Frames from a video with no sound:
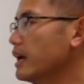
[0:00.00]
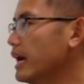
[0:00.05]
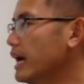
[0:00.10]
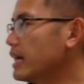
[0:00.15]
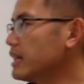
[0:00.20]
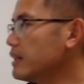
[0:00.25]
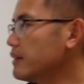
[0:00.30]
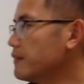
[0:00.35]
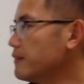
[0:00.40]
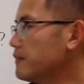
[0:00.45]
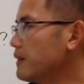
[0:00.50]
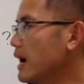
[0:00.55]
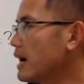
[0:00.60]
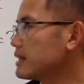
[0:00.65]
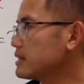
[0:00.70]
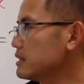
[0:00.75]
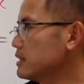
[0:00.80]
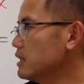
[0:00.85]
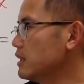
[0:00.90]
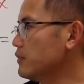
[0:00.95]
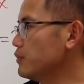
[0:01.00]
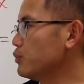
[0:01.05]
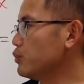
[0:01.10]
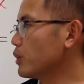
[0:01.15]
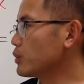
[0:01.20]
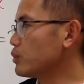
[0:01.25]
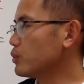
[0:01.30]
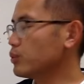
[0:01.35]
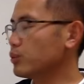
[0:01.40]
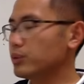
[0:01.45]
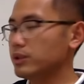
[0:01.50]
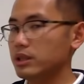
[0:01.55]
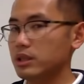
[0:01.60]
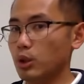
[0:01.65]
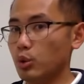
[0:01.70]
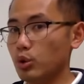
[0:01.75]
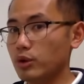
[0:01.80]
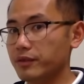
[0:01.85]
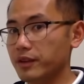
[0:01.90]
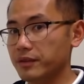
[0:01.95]
And in fact, if you want to do the
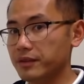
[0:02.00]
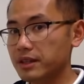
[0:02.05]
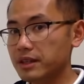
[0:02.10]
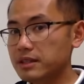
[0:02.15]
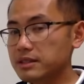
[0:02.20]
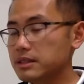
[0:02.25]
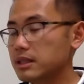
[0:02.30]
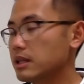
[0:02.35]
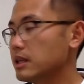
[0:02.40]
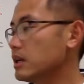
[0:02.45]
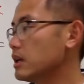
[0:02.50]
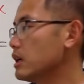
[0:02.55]
derivative of this,